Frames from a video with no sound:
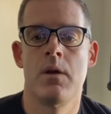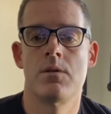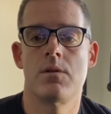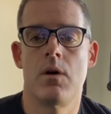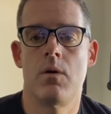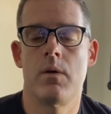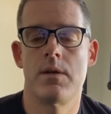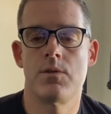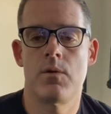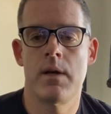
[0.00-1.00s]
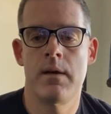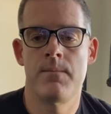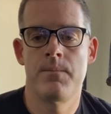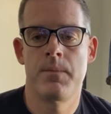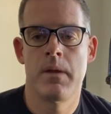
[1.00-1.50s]
So enjoy,
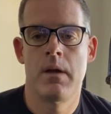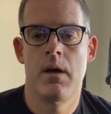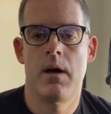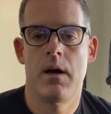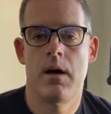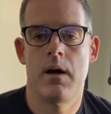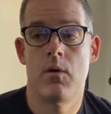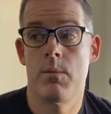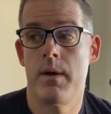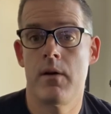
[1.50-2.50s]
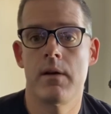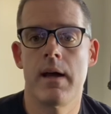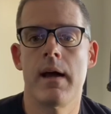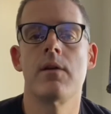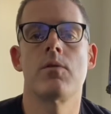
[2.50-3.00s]
or better yet,